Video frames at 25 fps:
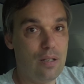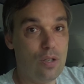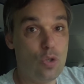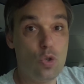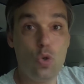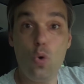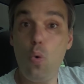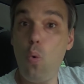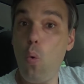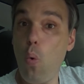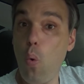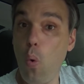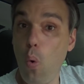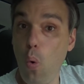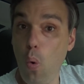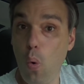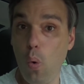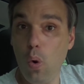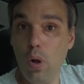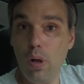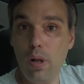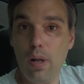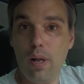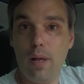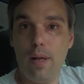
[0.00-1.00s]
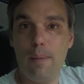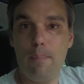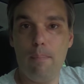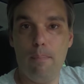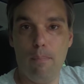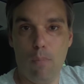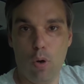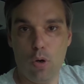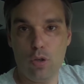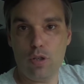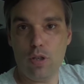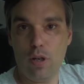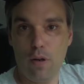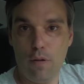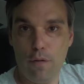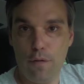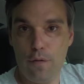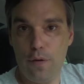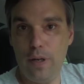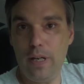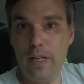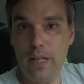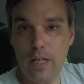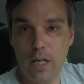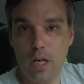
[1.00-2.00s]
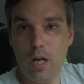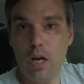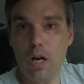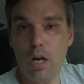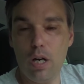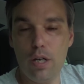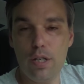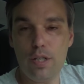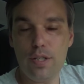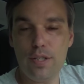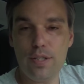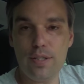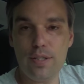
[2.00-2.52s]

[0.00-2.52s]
to all Model 3 cars.